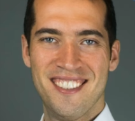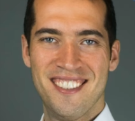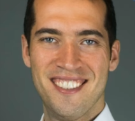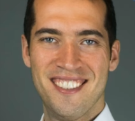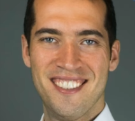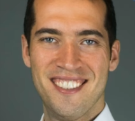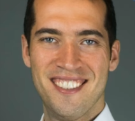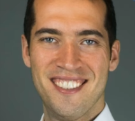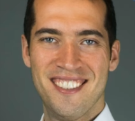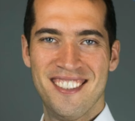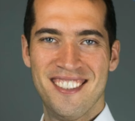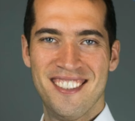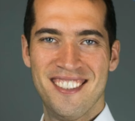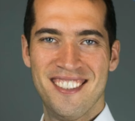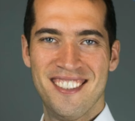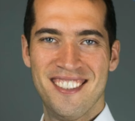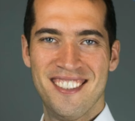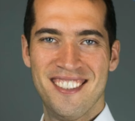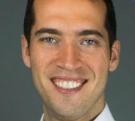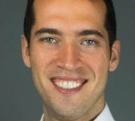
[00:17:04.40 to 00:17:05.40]

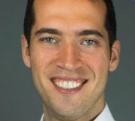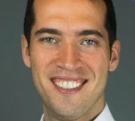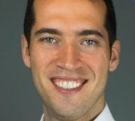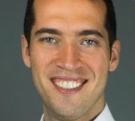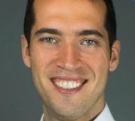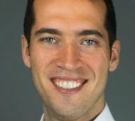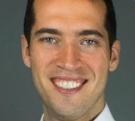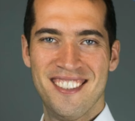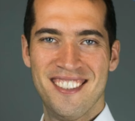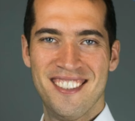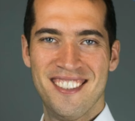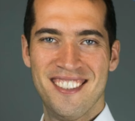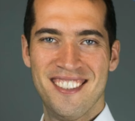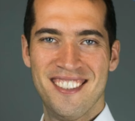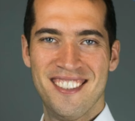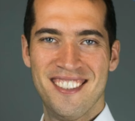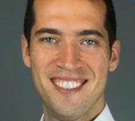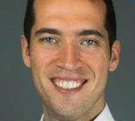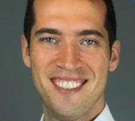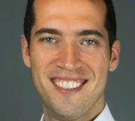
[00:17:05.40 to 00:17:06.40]

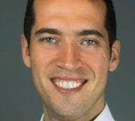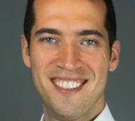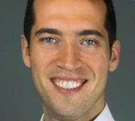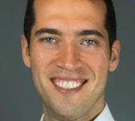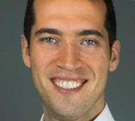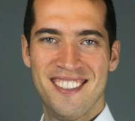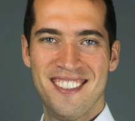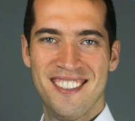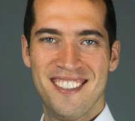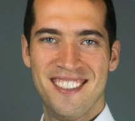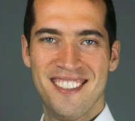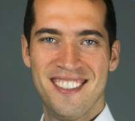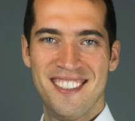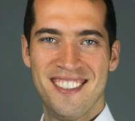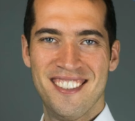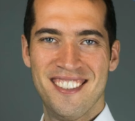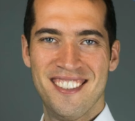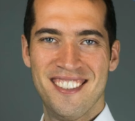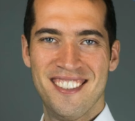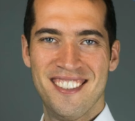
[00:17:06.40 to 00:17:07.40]

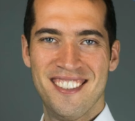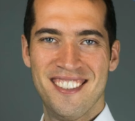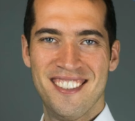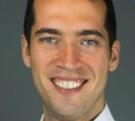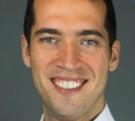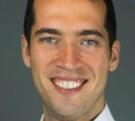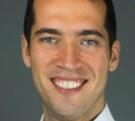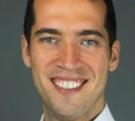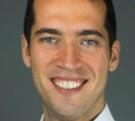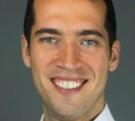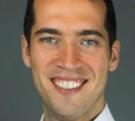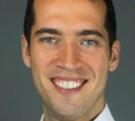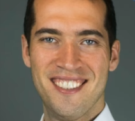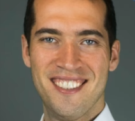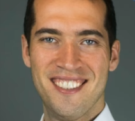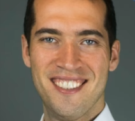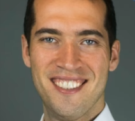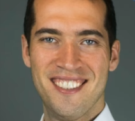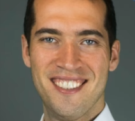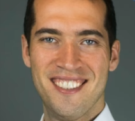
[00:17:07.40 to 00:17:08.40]

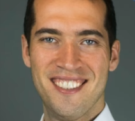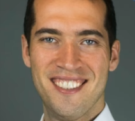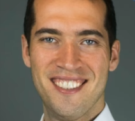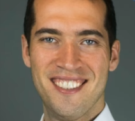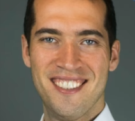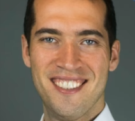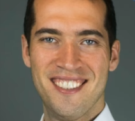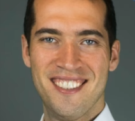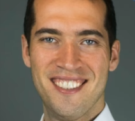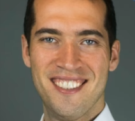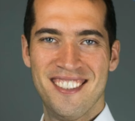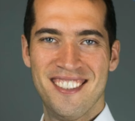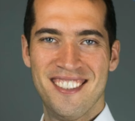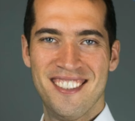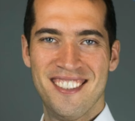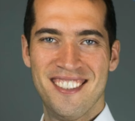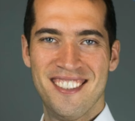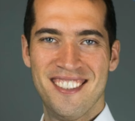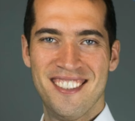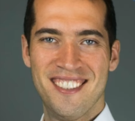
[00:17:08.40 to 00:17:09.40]

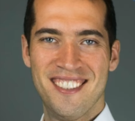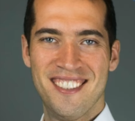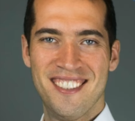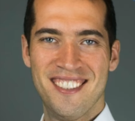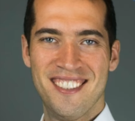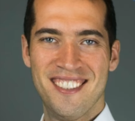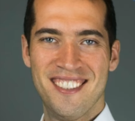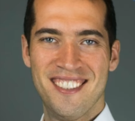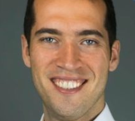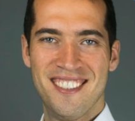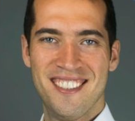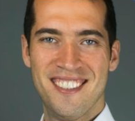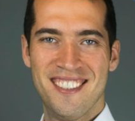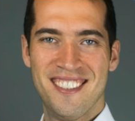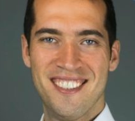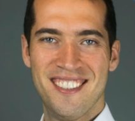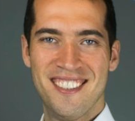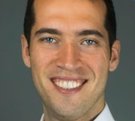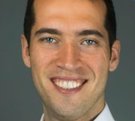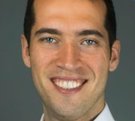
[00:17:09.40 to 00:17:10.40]

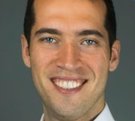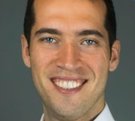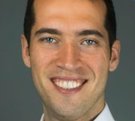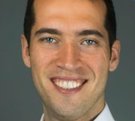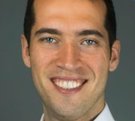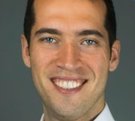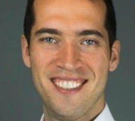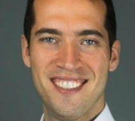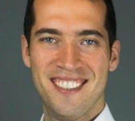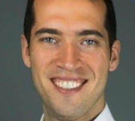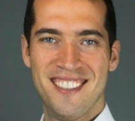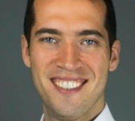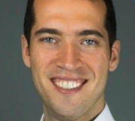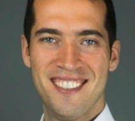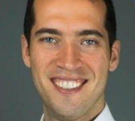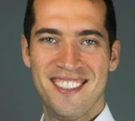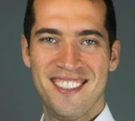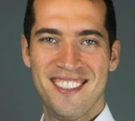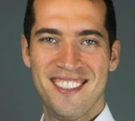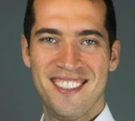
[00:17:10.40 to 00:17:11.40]

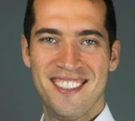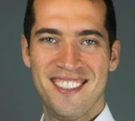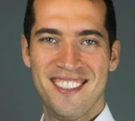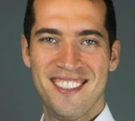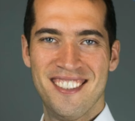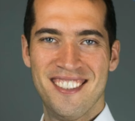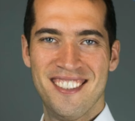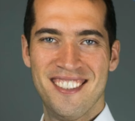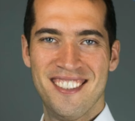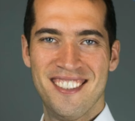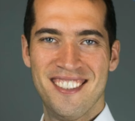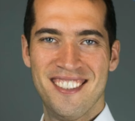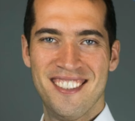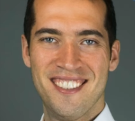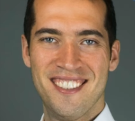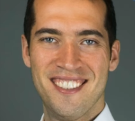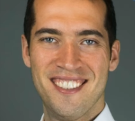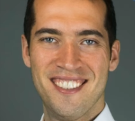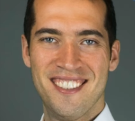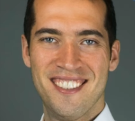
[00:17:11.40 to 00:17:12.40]
The face doesn't move, so there is nothing to read.